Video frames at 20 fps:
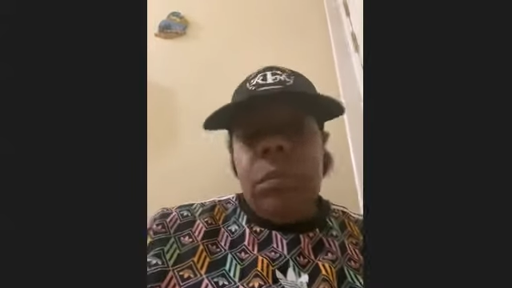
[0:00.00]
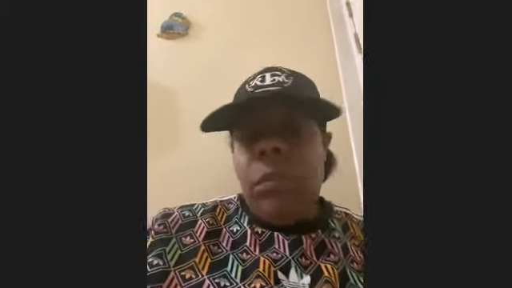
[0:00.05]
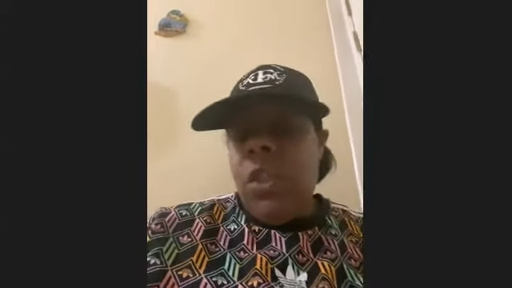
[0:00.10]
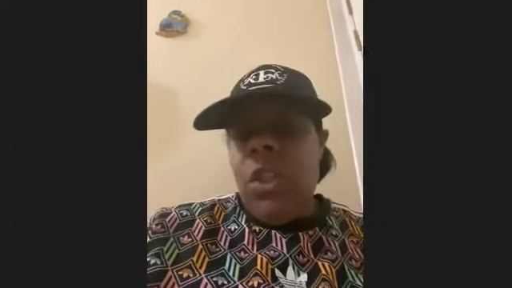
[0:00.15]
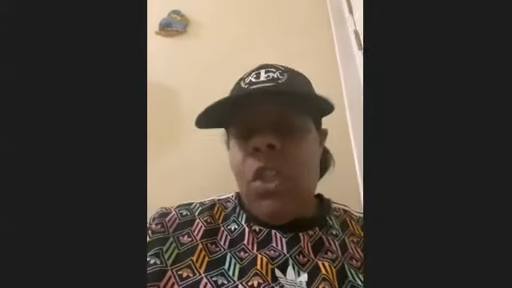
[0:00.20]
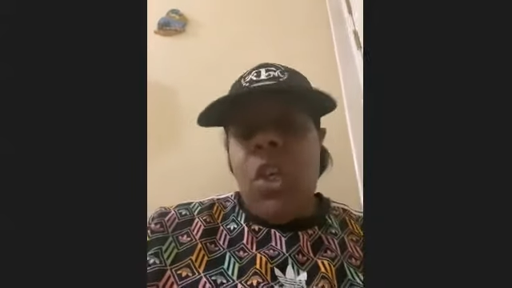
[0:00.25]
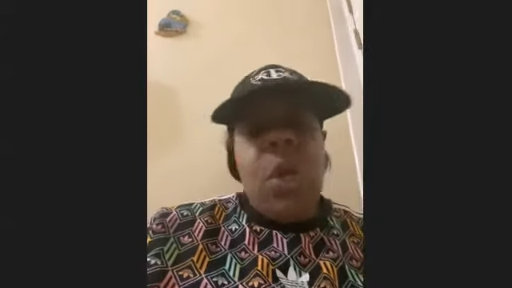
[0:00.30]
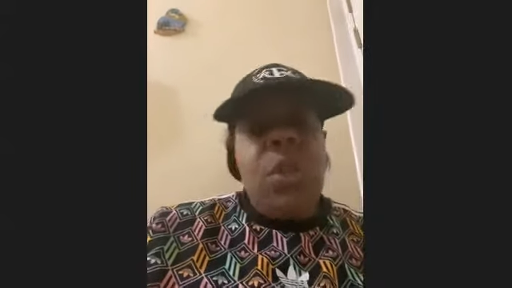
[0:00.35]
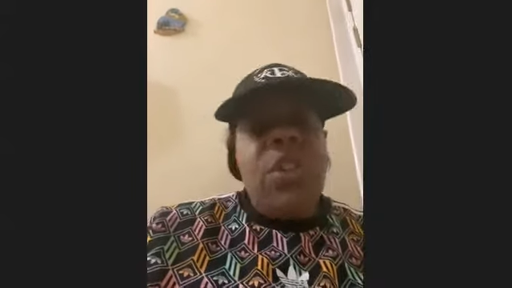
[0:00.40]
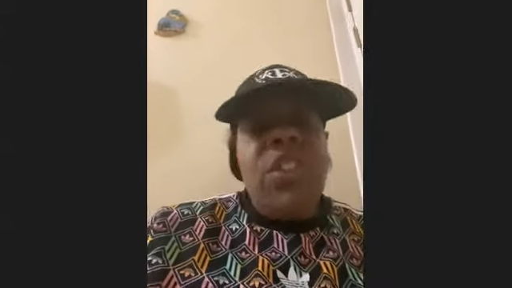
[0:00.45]

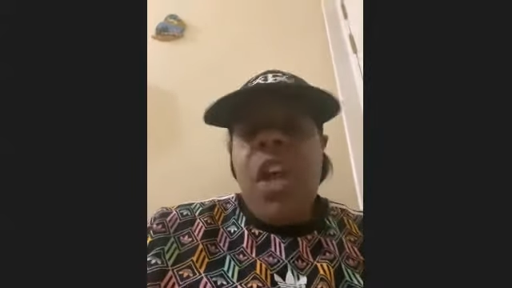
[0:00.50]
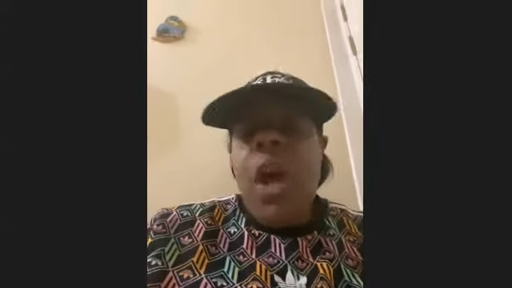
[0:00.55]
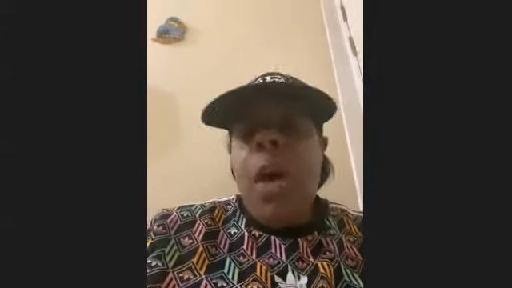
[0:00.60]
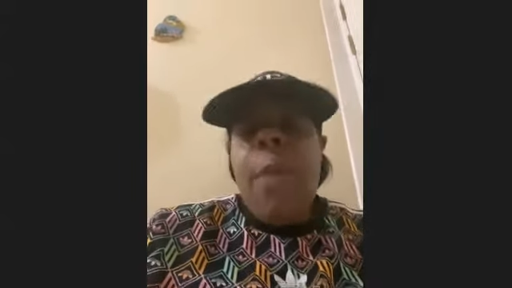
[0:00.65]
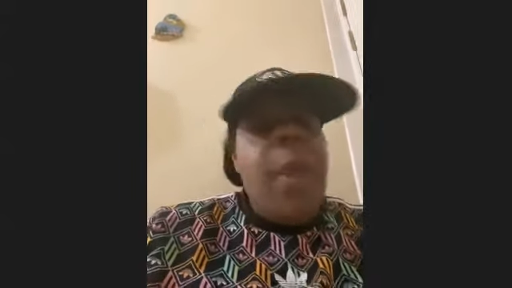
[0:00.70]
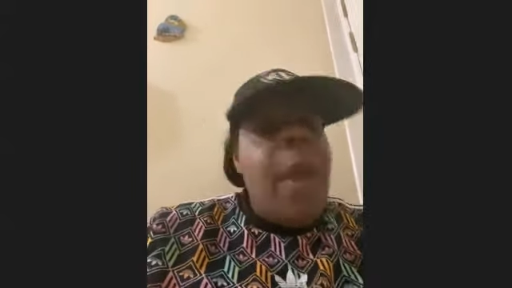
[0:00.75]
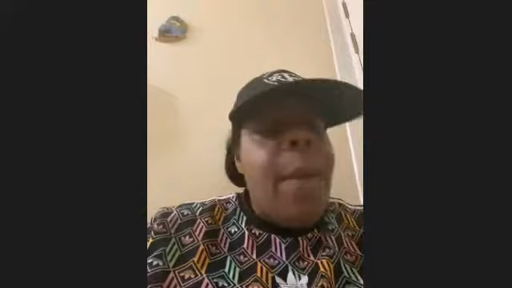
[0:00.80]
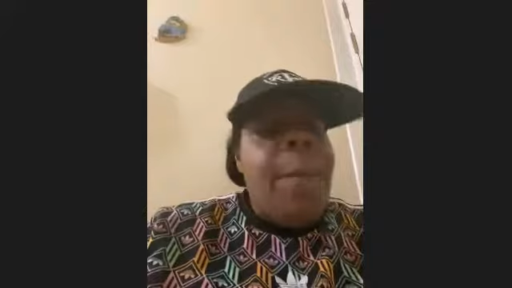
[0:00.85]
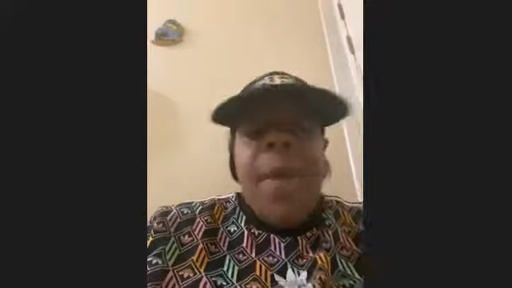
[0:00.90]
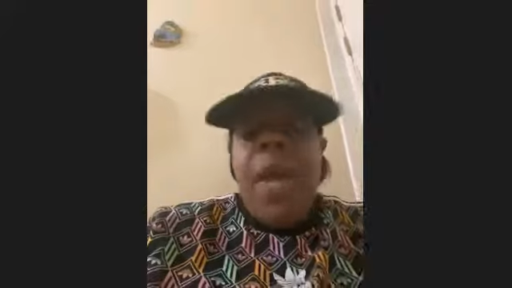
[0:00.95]
you know,
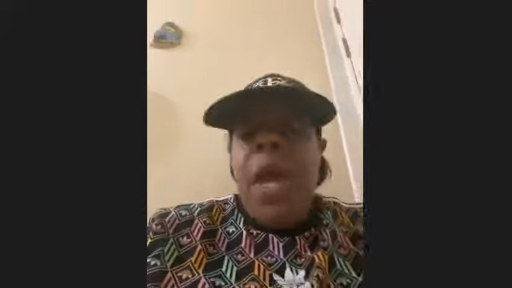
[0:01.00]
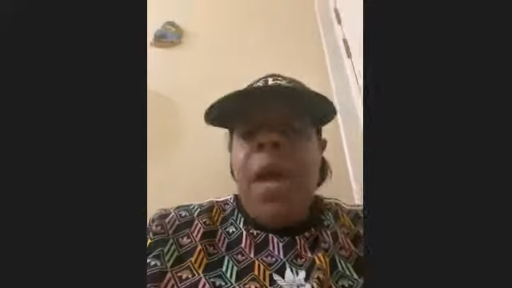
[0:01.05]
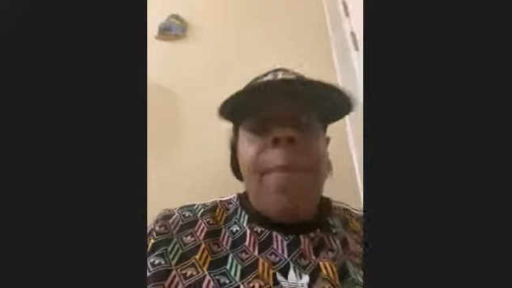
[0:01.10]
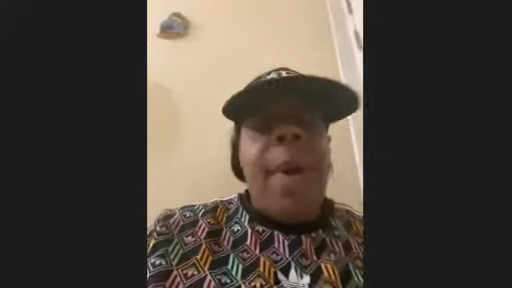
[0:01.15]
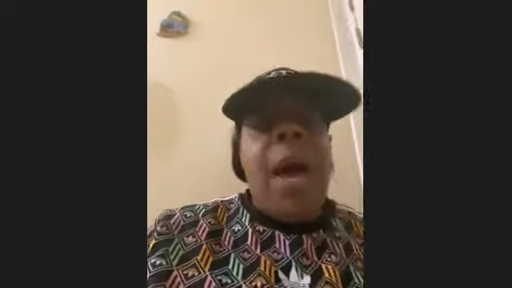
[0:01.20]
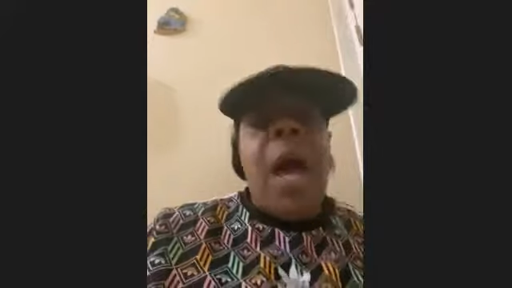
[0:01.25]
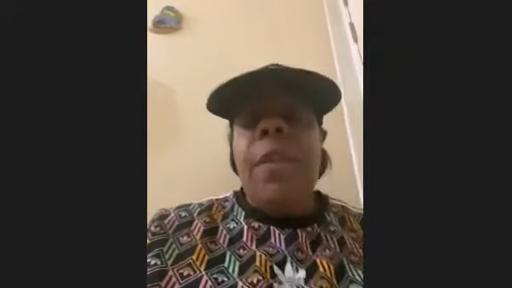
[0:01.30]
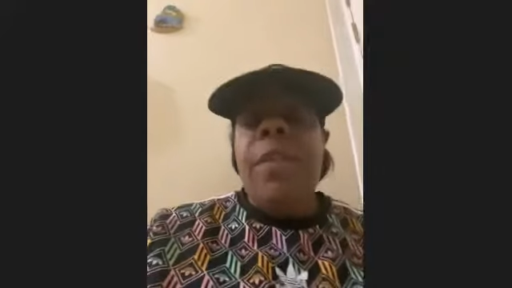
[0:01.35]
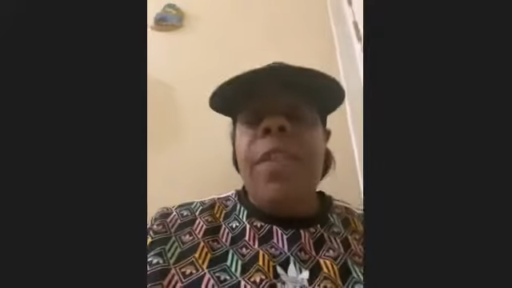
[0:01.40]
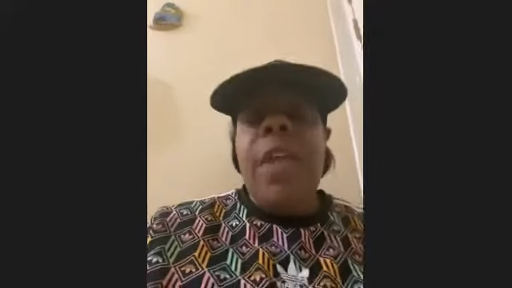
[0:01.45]
tell me a bit
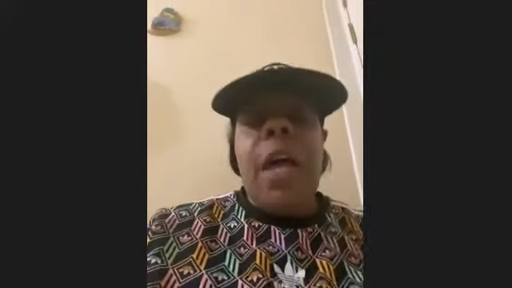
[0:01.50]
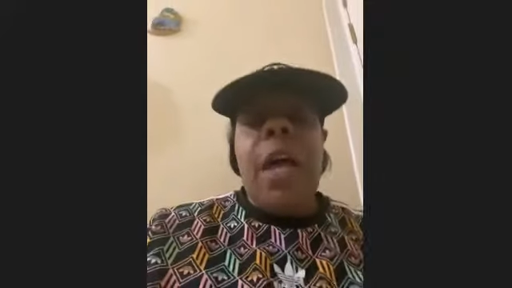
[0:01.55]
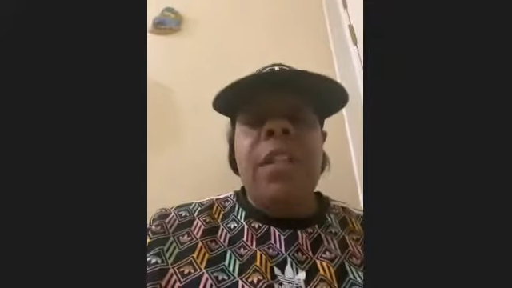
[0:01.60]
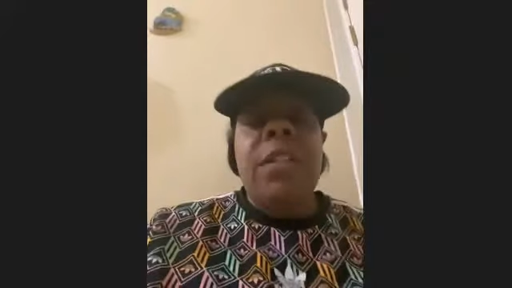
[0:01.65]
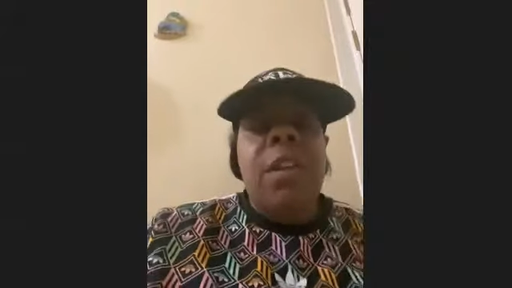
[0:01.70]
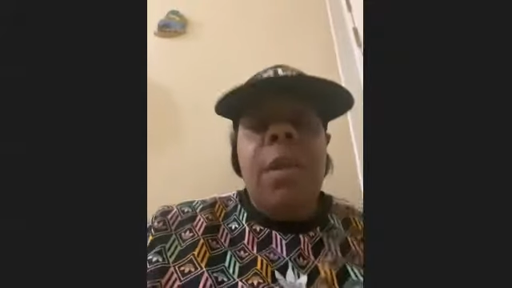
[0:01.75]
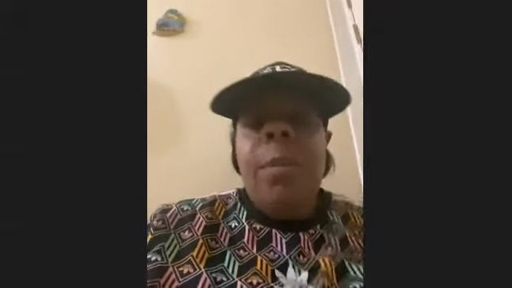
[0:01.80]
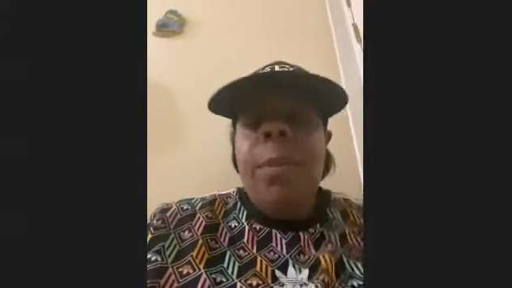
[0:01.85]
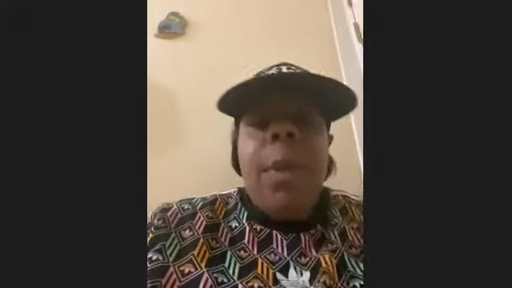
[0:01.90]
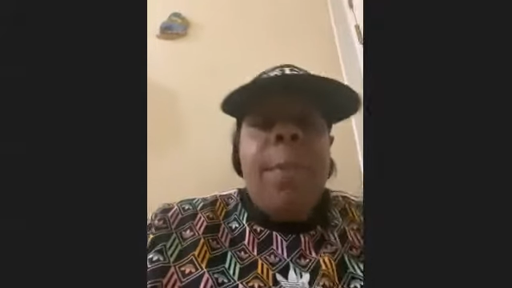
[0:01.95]
about that.
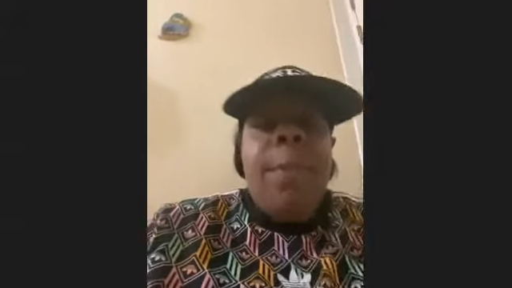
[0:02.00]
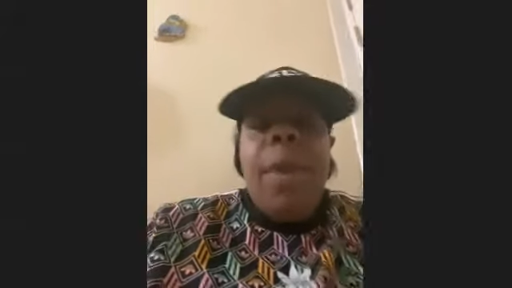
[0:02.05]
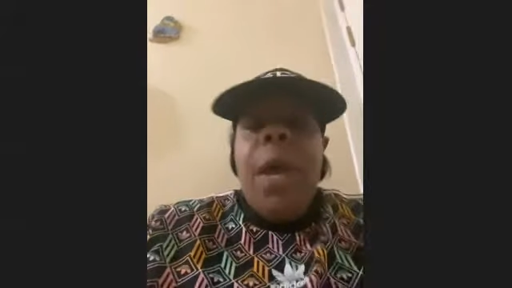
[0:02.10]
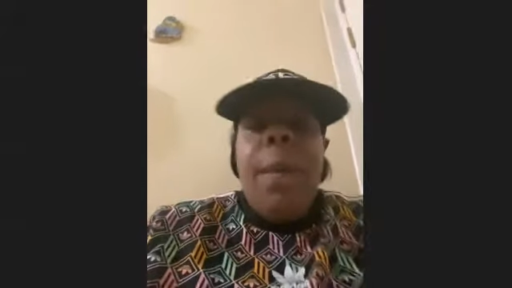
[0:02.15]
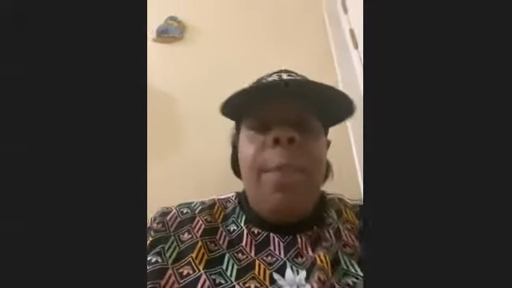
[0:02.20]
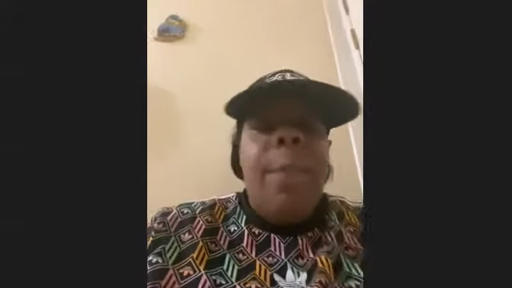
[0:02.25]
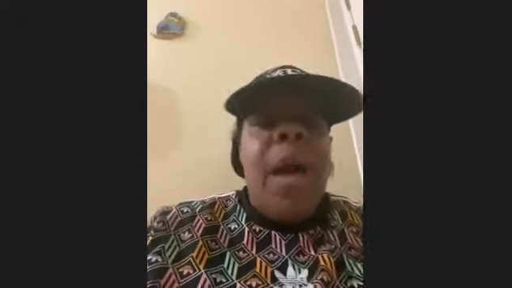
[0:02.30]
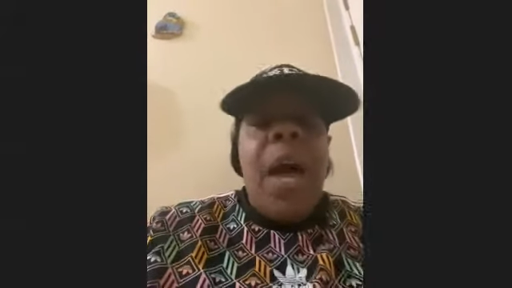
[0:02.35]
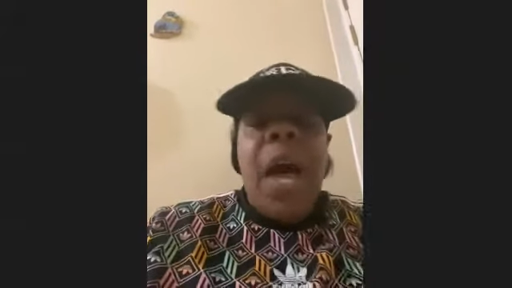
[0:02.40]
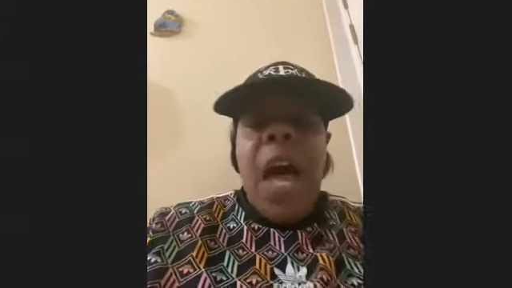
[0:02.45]
Tell me a bit
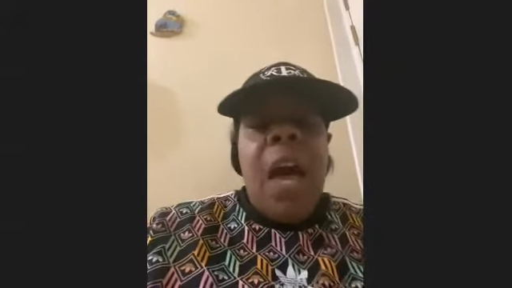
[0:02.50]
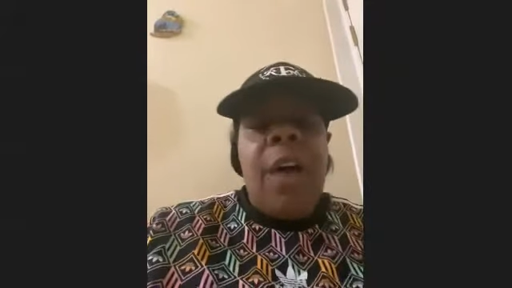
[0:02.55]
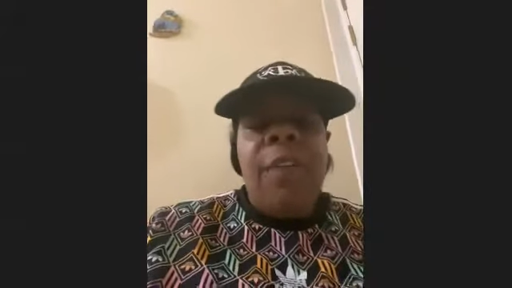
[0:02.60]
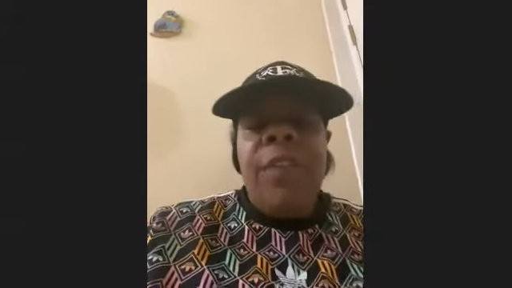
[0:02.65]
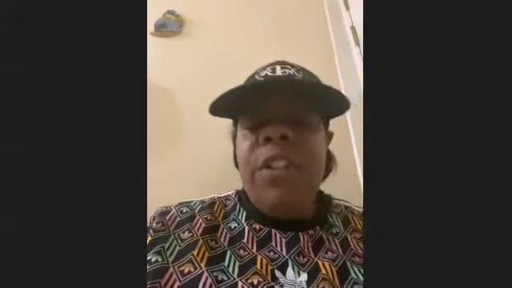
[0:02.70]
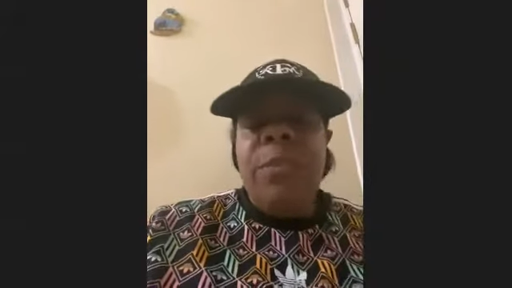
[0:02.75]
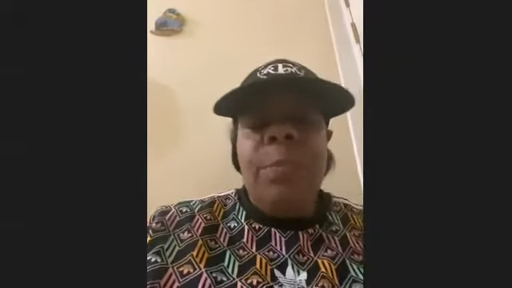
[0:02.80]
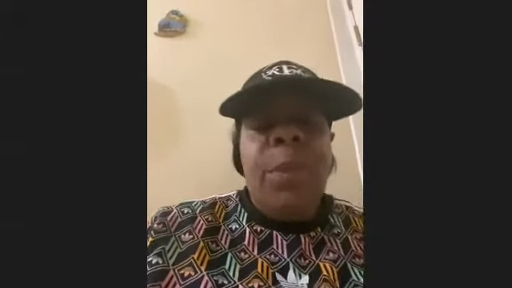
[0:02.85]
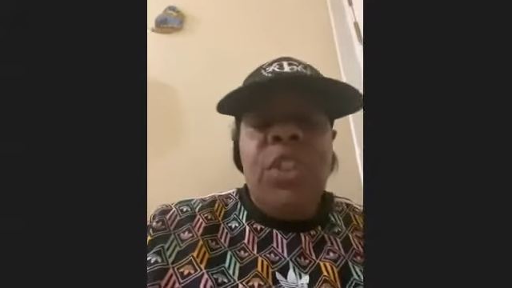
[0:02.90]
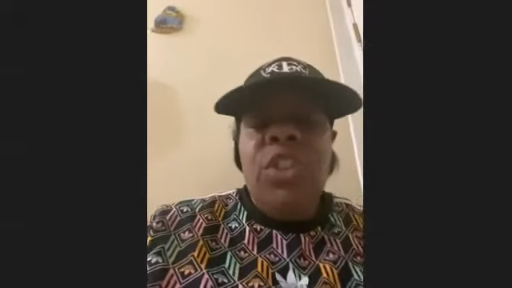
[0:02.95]
about how
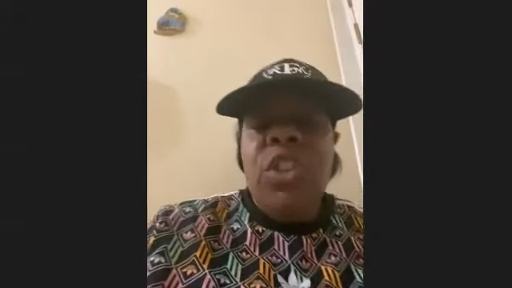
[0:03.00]
this